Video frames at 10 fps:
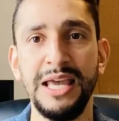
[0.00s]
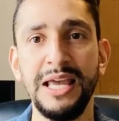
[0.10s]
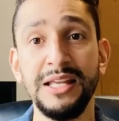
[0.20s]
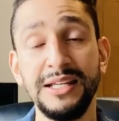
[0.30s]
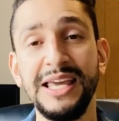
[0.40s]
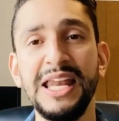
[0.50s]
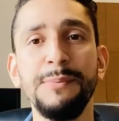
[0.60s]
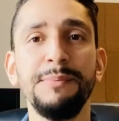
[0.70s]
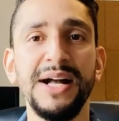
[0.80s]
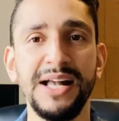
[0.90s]
and
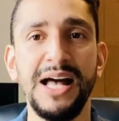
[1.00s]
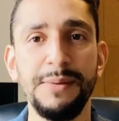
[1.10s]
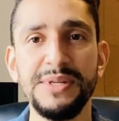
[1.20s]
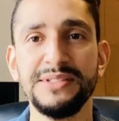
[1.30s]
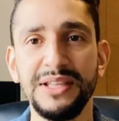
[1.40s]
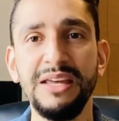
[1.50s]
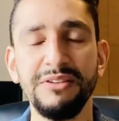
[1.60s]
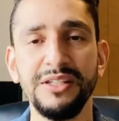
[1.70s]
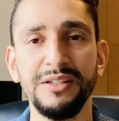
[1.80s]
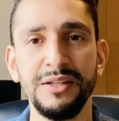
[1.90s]
getting back up is
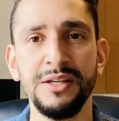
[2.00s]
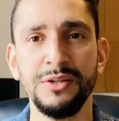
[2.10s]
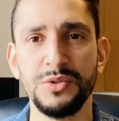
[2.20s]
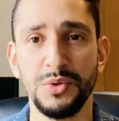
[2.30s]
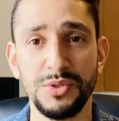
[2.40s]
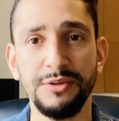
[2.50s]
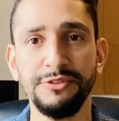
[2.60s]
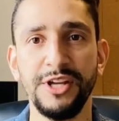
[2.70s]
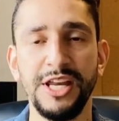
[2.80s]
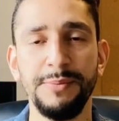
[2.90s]
living. So don't
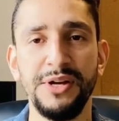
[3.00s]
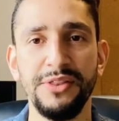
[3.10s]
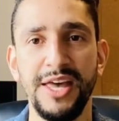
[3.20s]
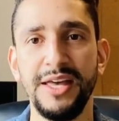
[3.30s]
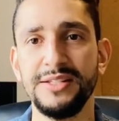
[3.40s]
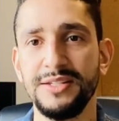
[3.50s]
forget about that.